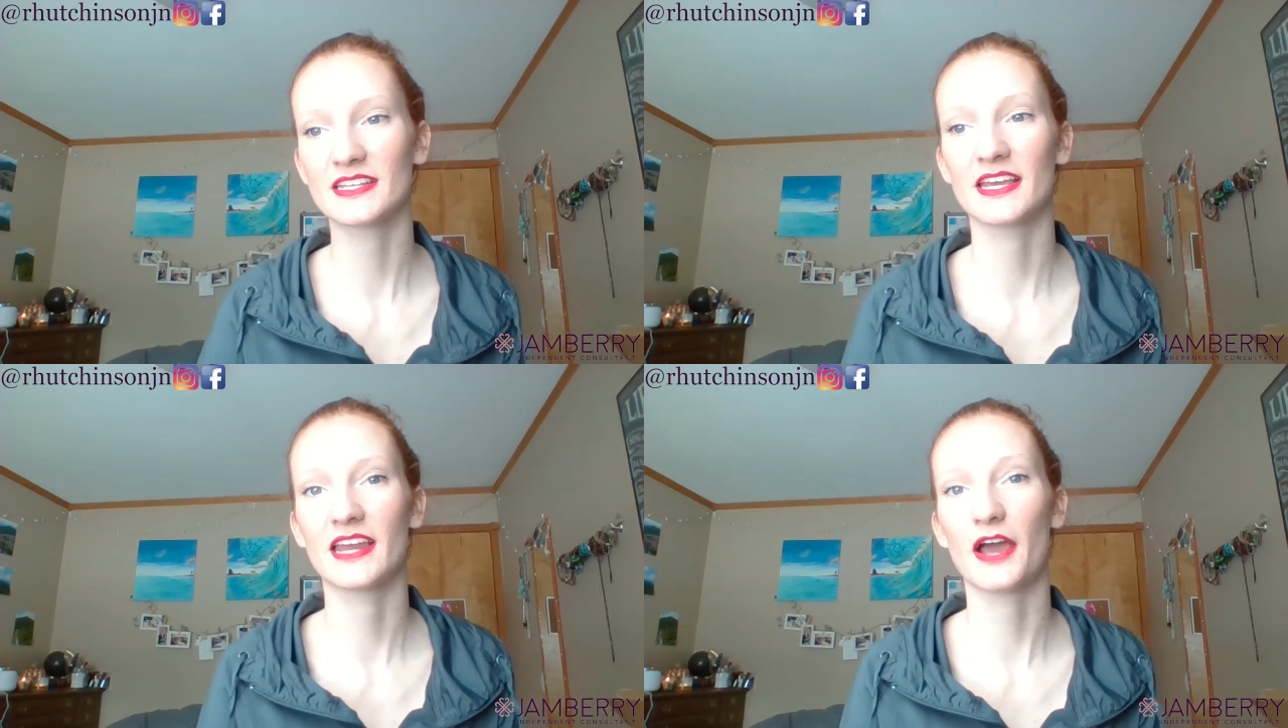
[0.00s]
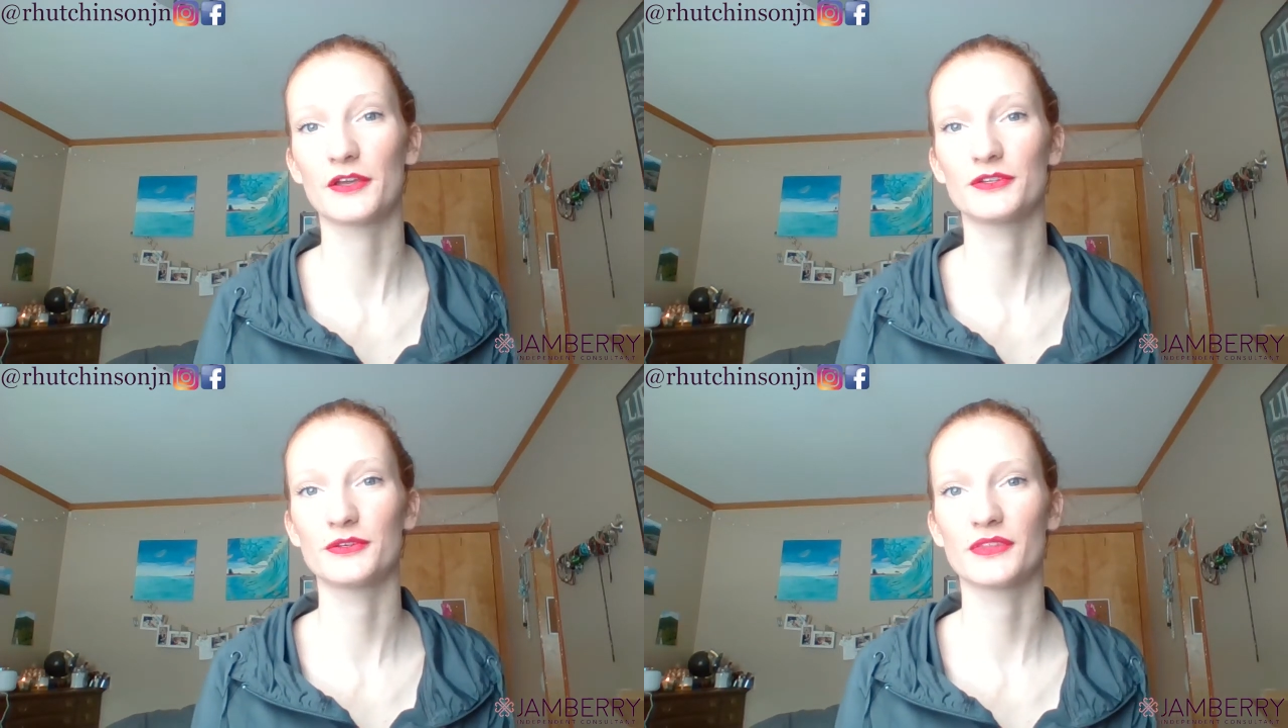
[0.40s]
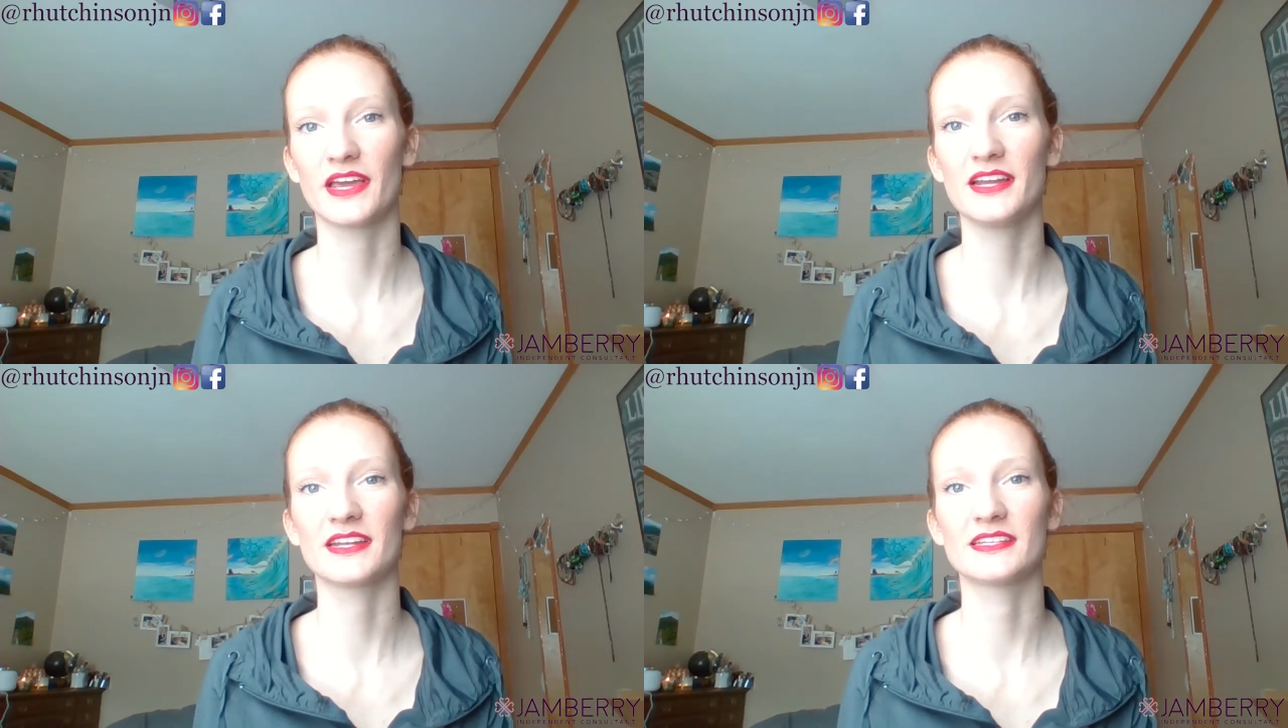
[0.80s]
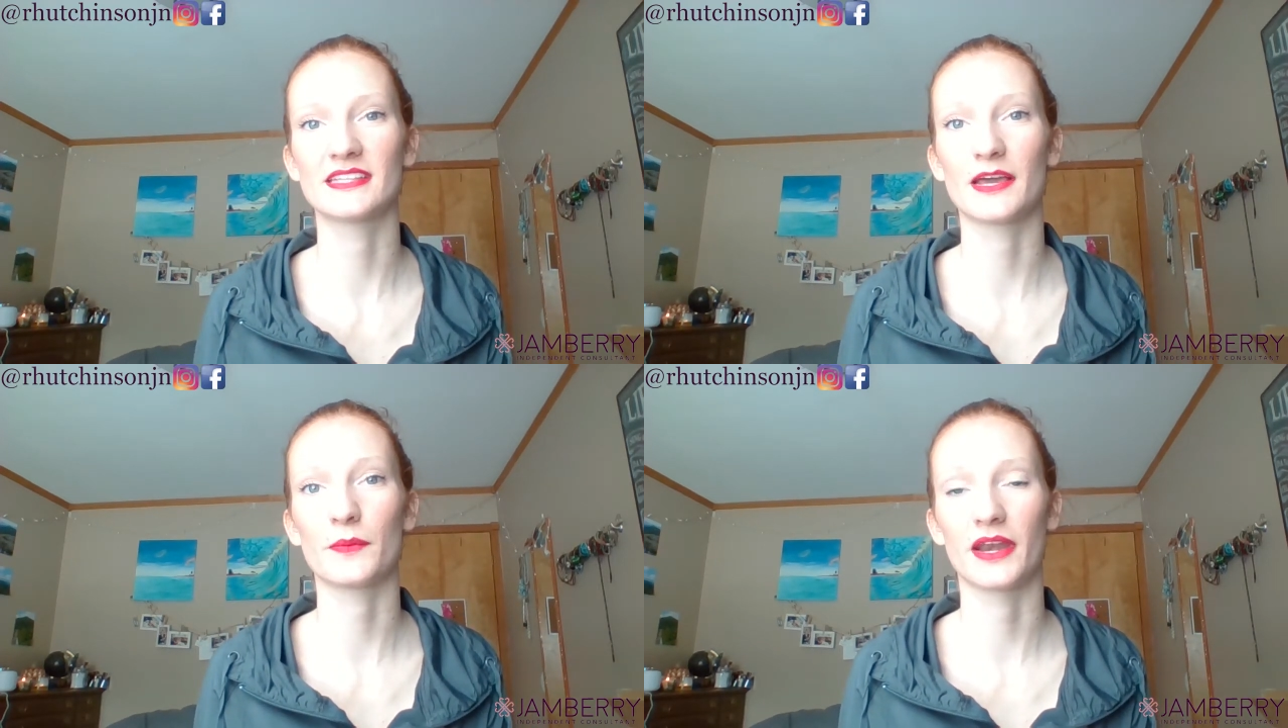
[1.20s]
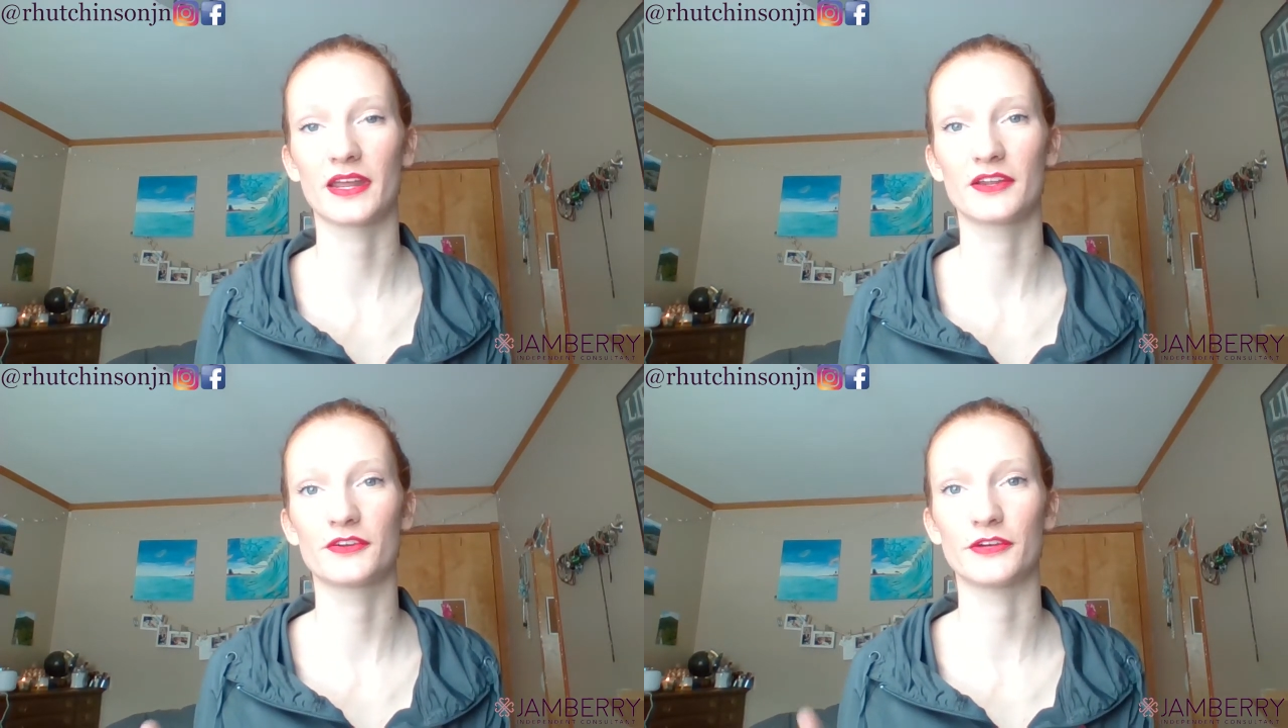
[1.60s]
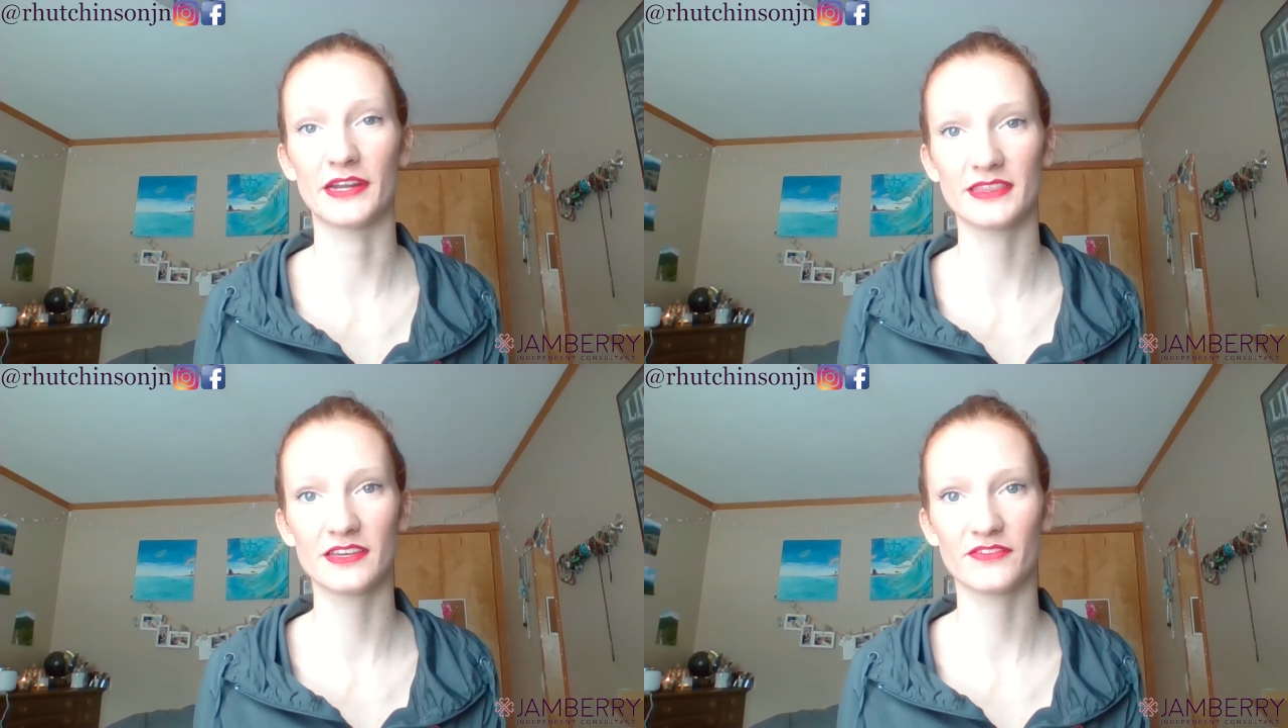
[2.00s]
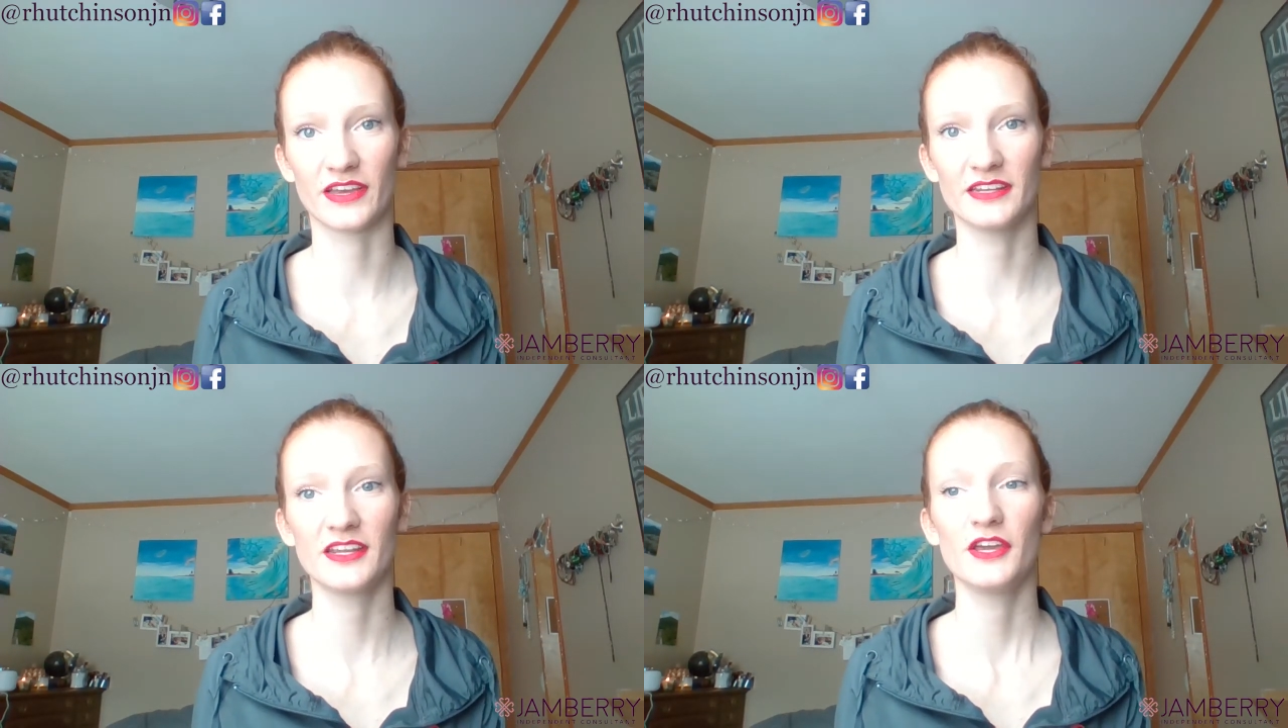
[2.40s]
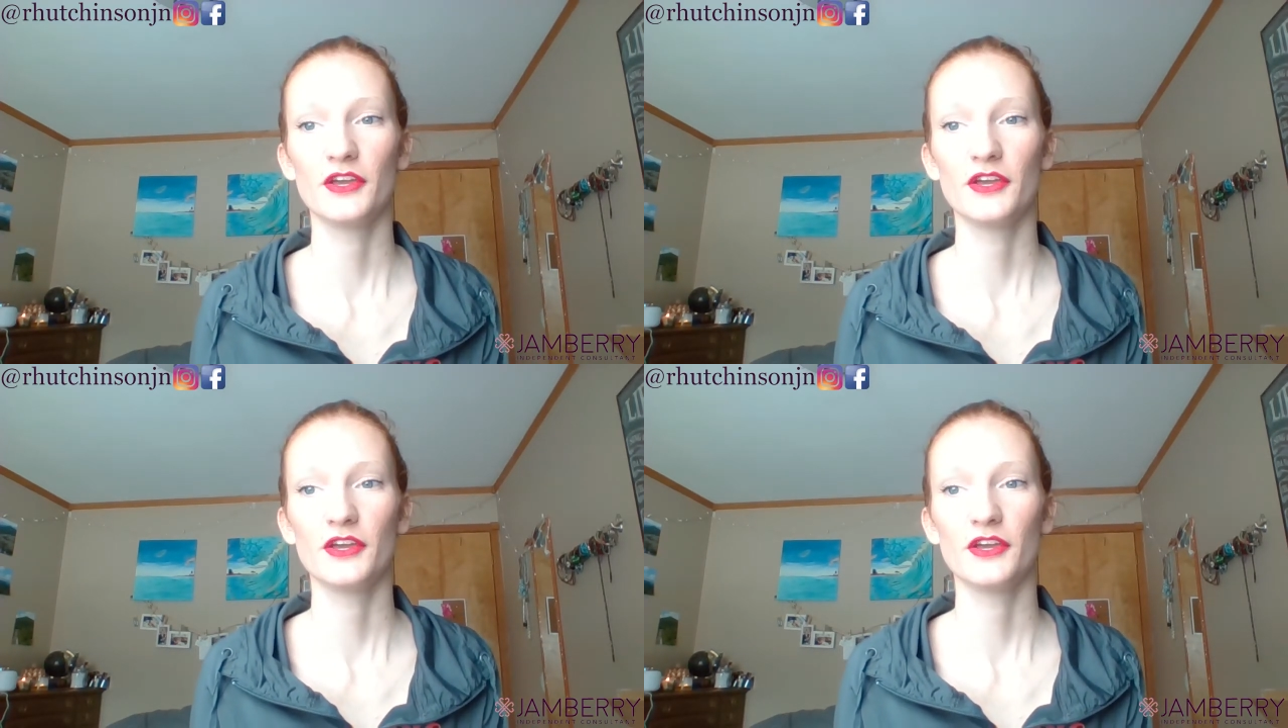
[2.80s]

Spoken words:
And how you do that is that when I create the event,